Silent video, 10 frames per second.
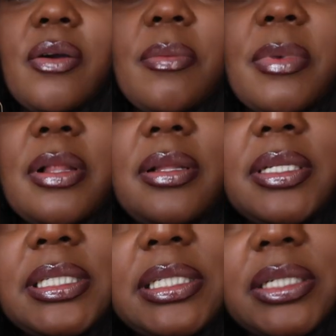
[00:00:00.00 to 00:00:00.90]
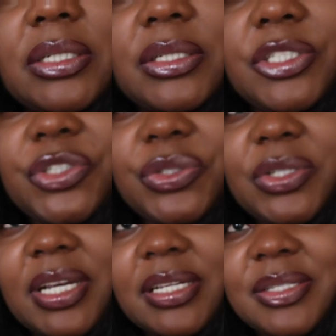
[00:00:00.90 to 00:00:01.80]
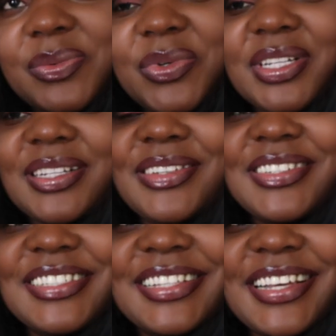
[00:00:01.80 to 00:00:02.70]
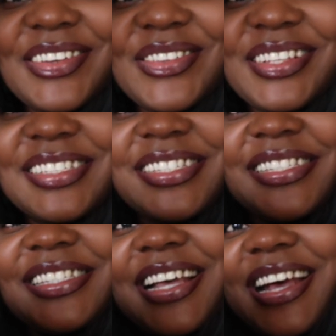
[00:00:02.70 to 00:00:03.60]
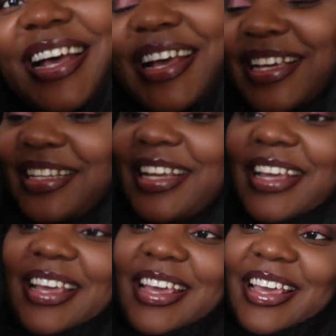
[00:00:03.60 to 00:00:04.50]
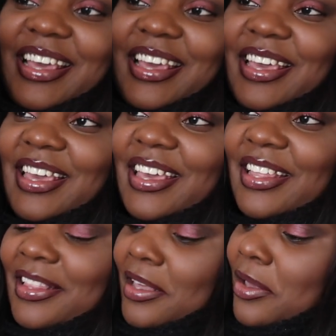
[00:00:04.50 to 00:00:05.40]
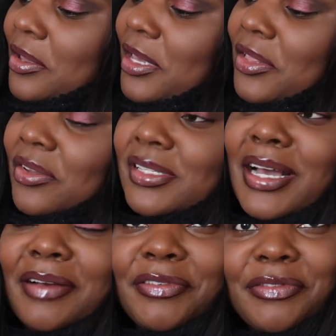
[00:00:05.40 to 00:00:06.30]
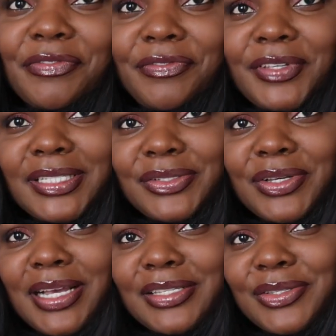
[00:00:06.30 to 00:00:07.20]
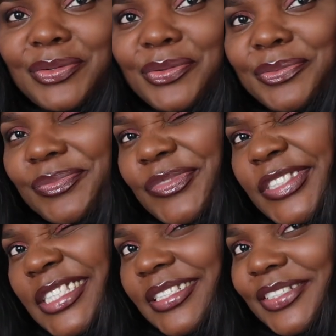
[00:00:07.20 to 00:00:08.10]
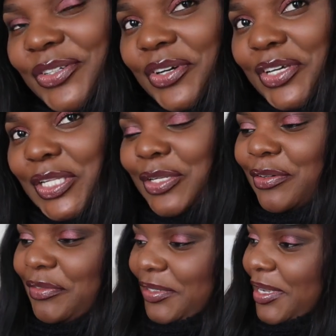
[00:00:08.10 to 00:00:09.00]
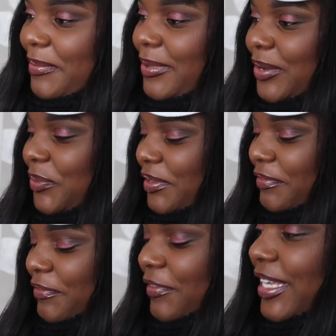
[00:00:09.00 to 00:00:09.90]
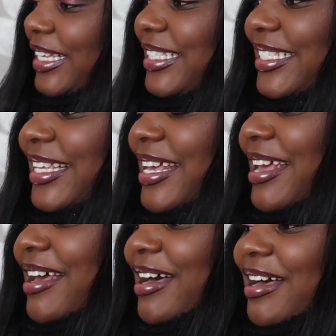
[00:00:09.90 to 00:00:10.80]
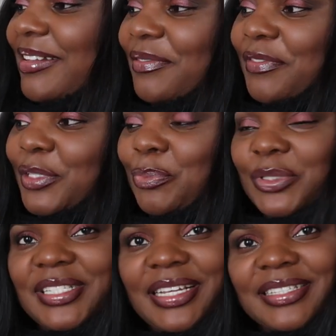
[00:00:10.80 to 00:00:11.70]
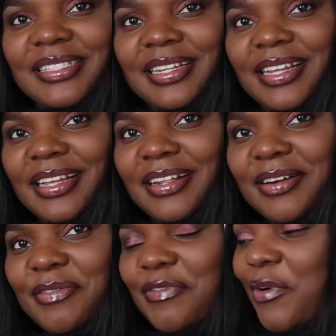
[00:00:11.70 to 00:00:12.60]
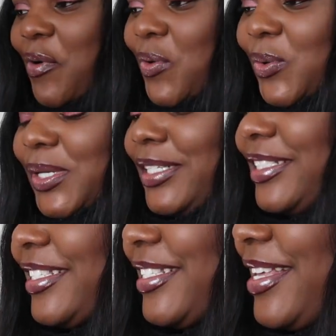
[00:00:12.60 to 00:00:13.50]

come closer show you guys what it looks like on the side and it does have a fit you guys know your girl love a bag with a fit uh, the fit protects the leather of course